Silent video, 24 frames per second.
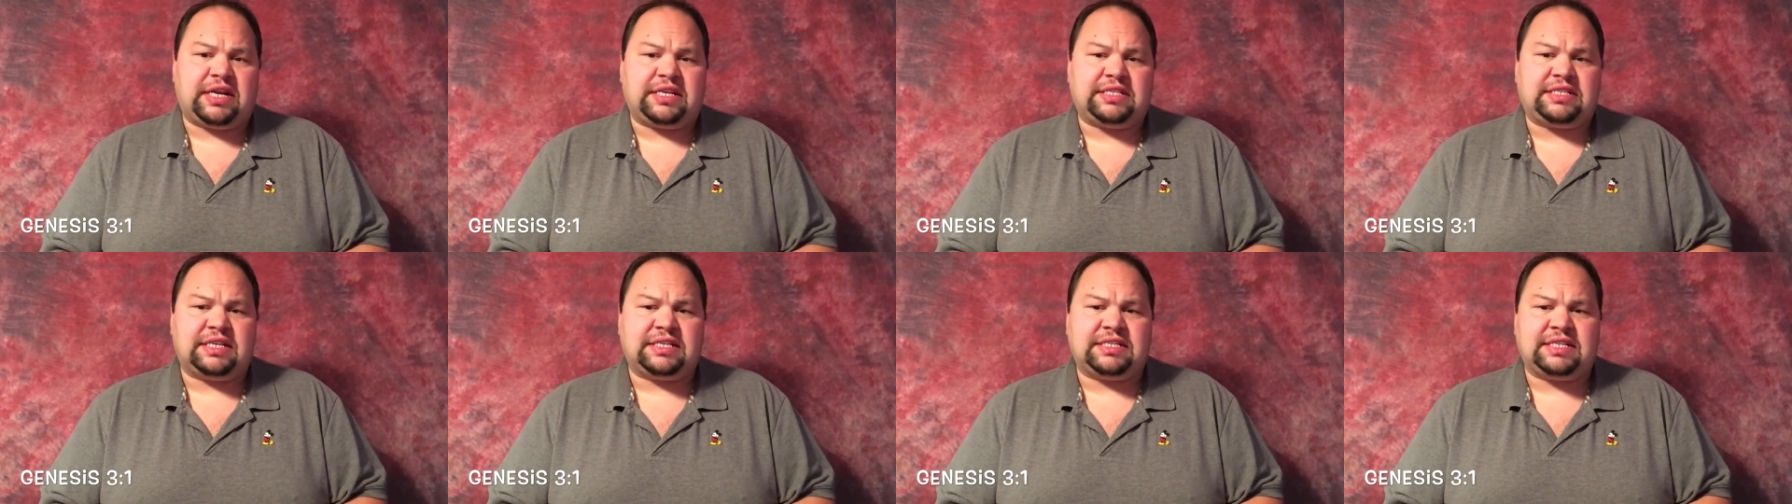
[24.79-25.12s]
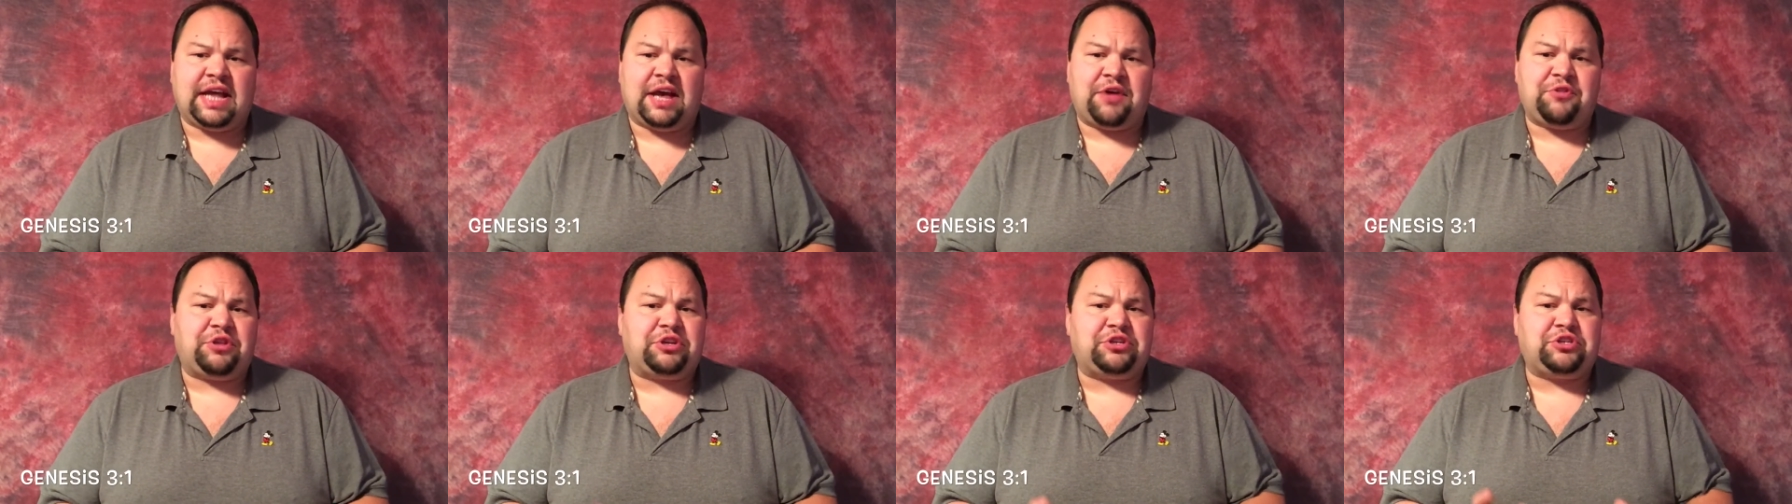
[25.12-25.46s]
It says,
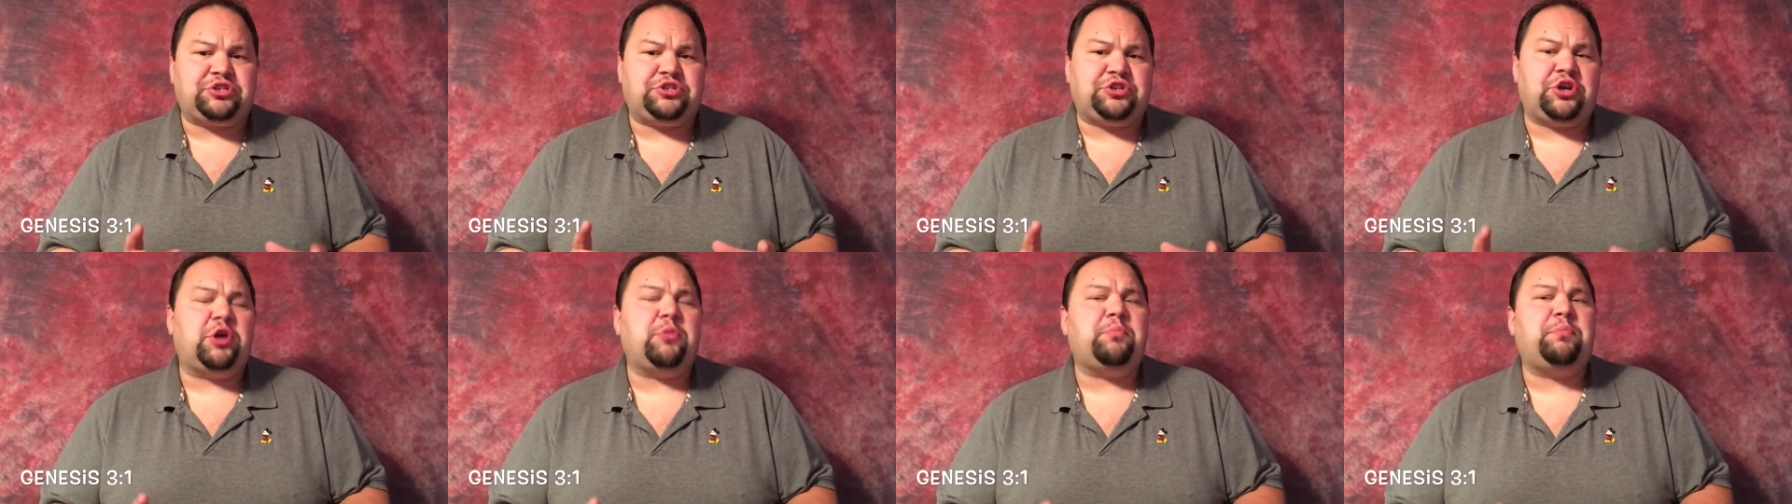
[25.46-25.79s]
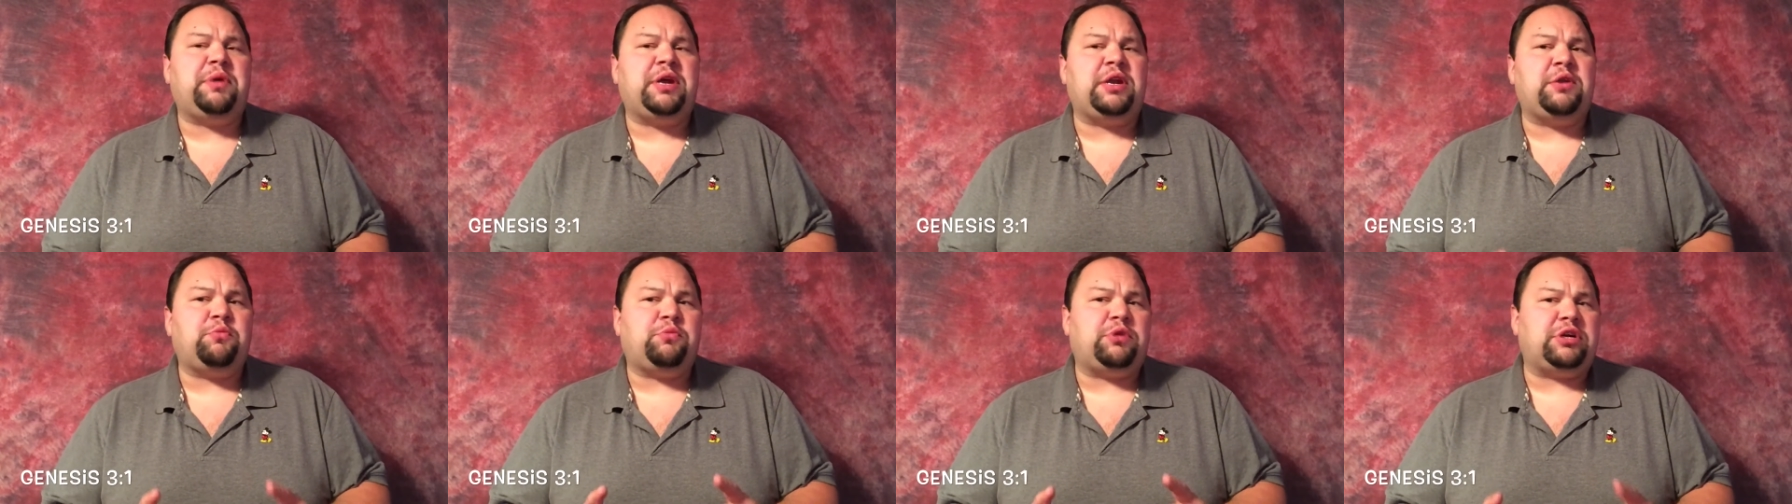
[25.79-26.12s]
Now the
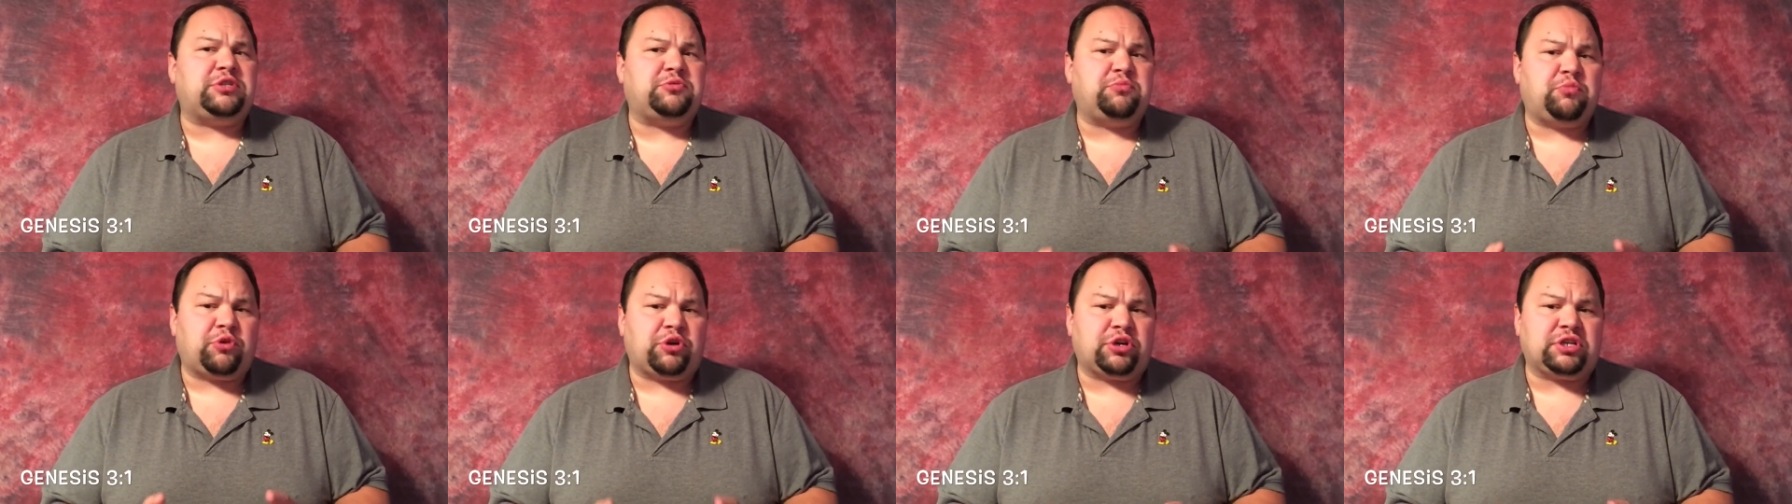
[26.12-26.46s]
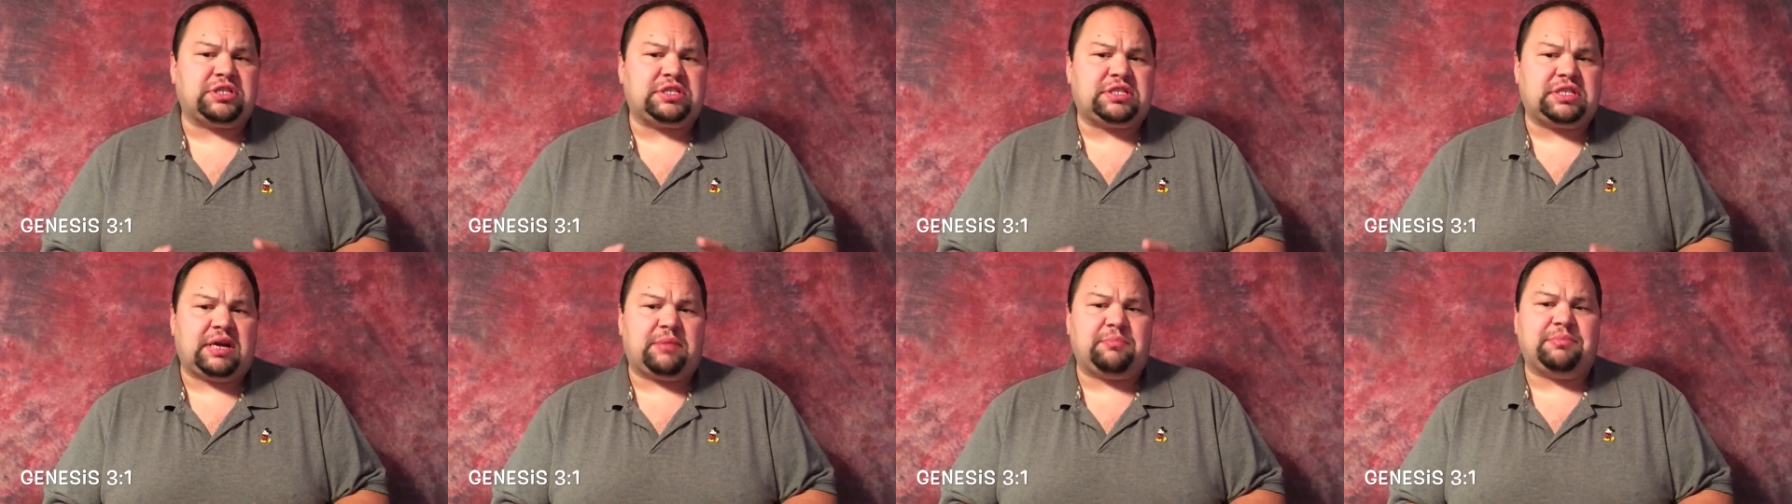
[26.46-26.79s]
serpent was more
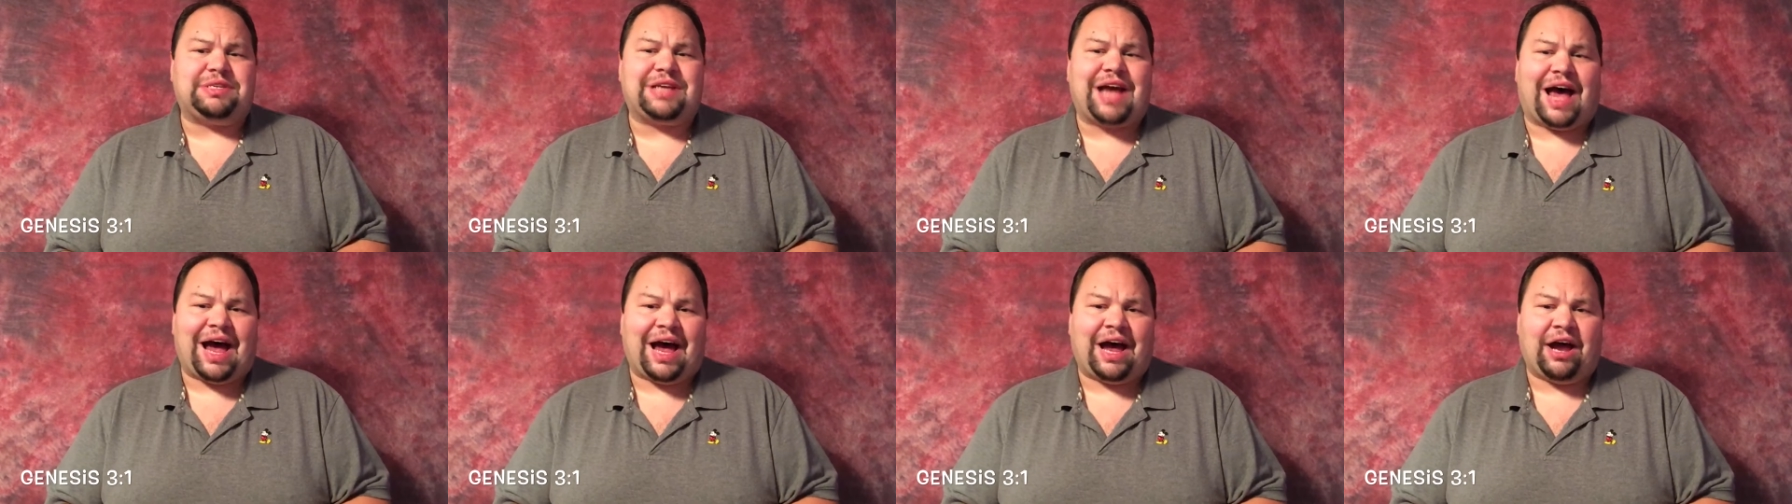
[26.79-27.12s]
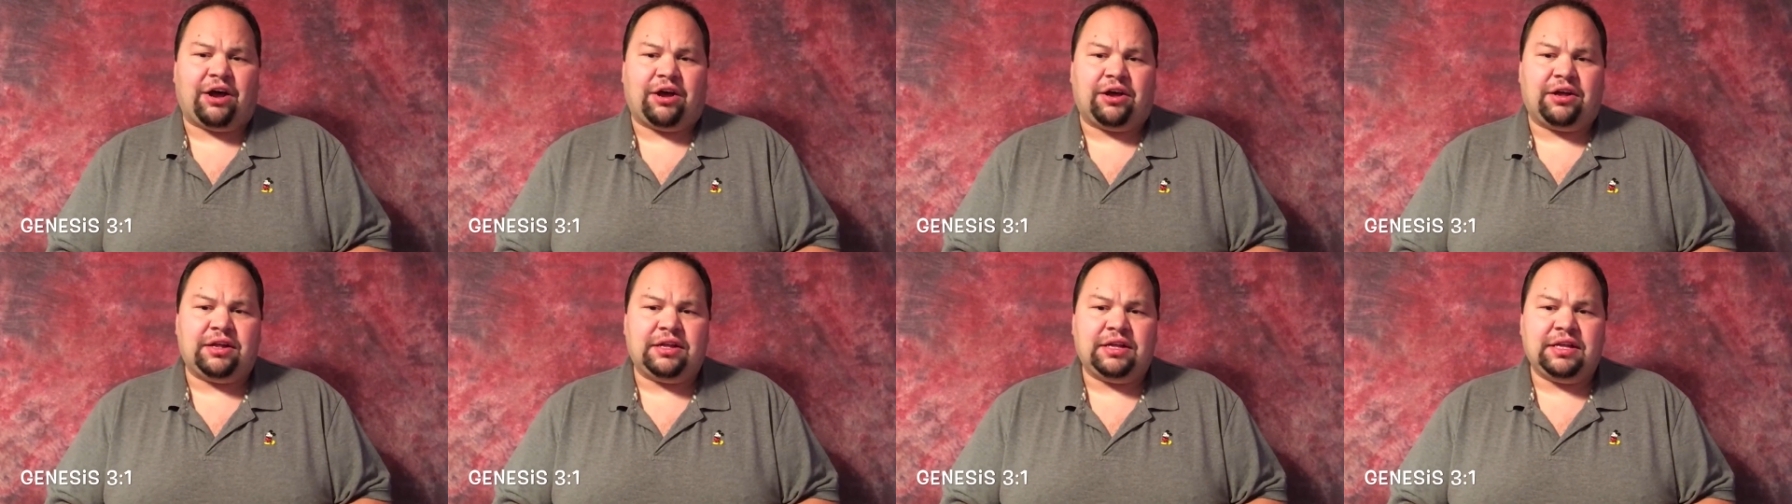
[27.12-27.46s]

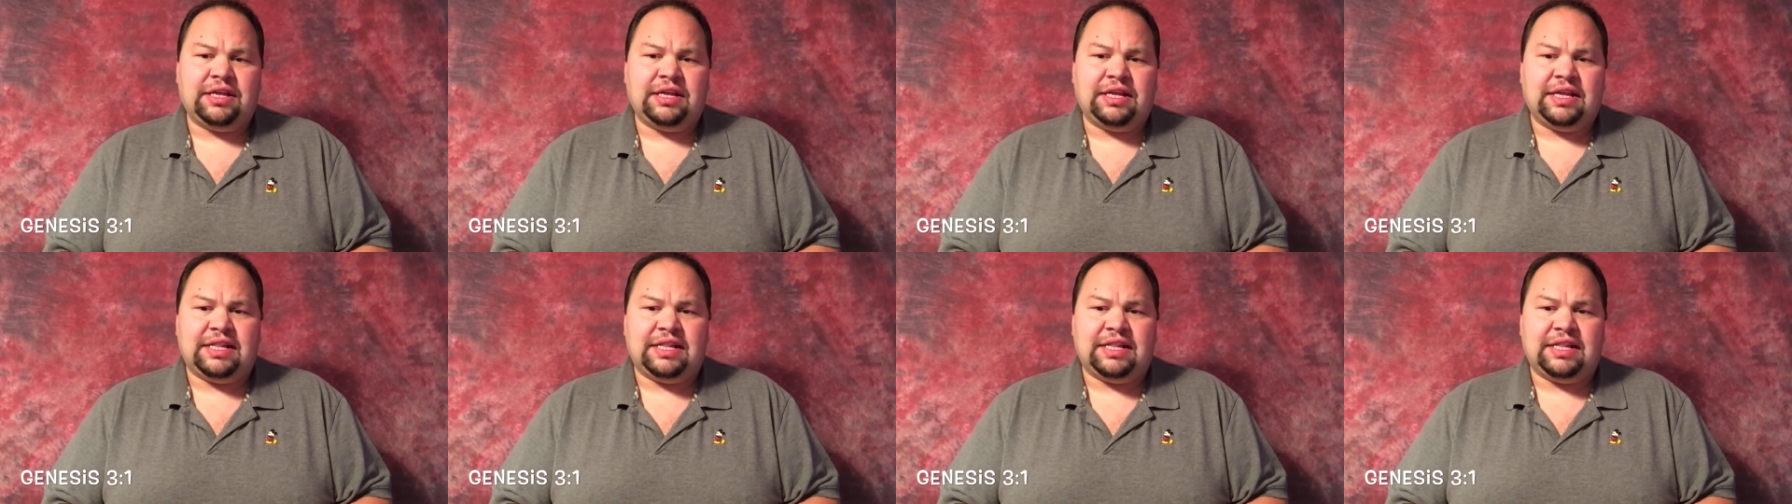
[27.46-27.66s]
subtile